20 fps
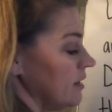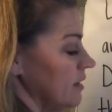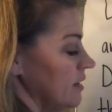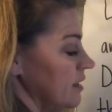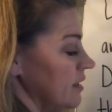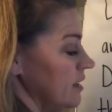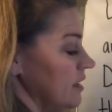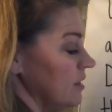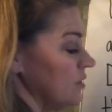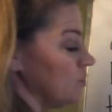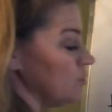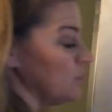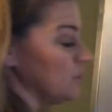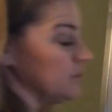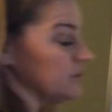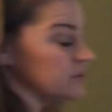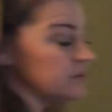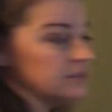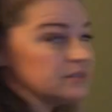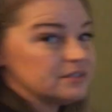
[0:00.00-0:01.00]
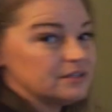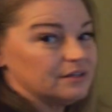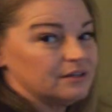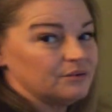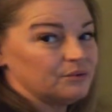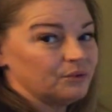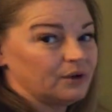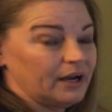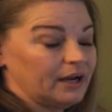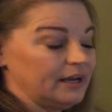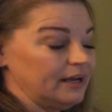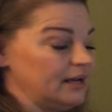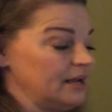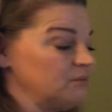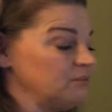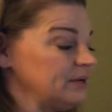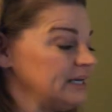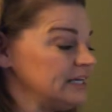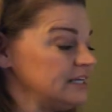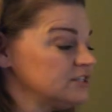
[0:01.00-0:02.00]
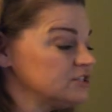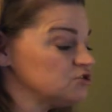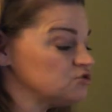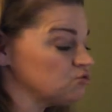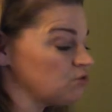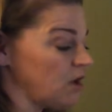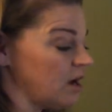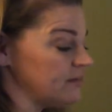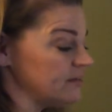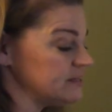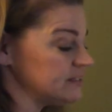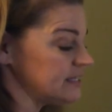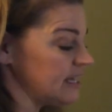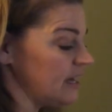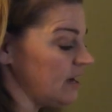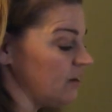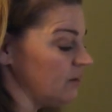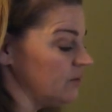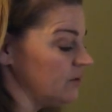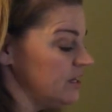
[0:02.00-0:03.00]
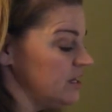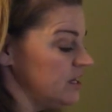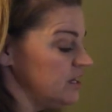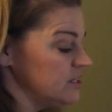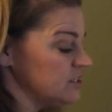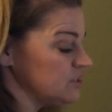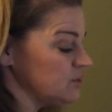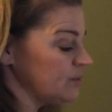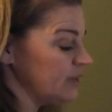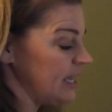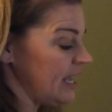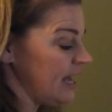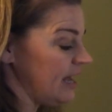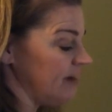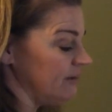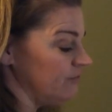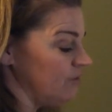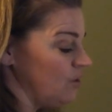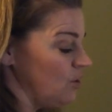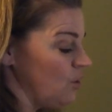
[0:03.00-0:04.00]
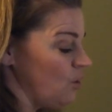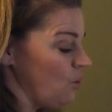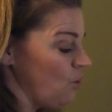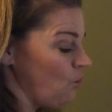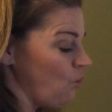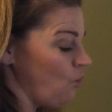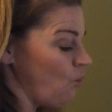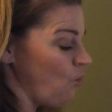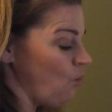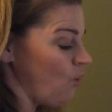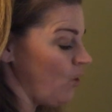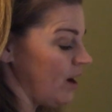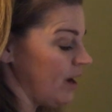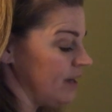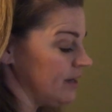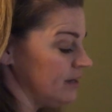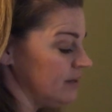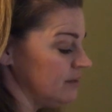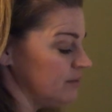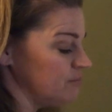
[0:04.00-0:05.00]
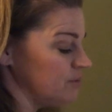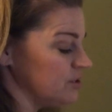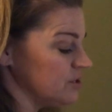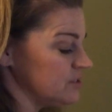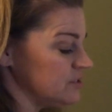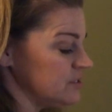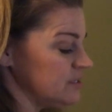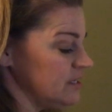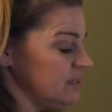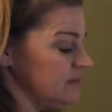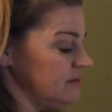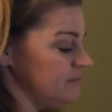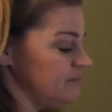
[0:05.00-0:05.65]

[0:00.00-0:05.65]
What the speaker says: equals, right? And we need to draw this out. So we have 1 person,